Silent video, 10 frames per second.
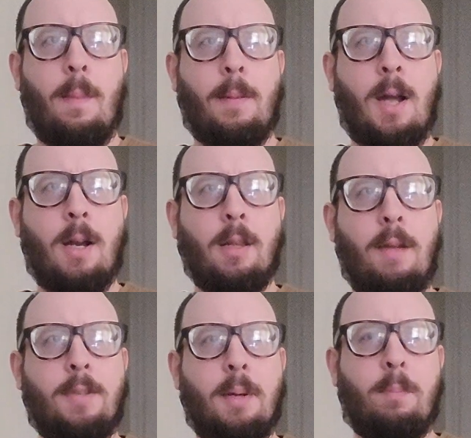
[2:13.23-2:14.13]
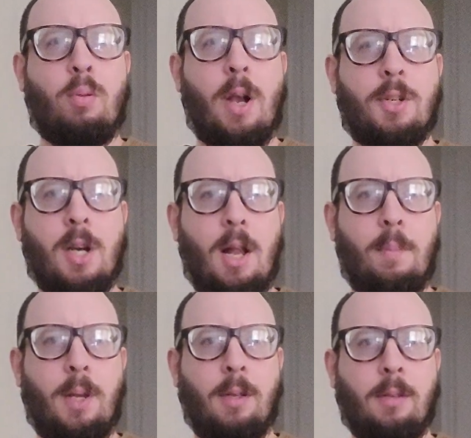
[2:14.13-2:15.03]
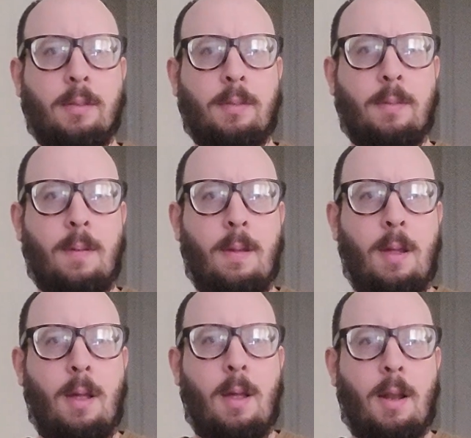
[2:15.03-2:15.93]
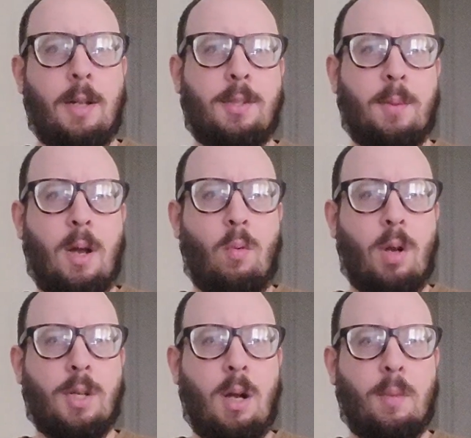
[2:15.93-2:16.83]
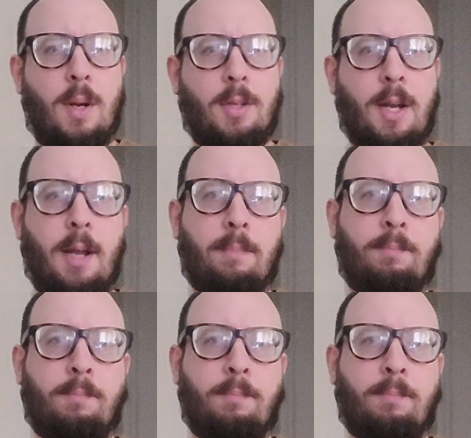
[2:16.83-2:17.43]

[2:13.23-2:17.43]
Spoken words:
kind of left an impression on me. And that's something I want to talk about today.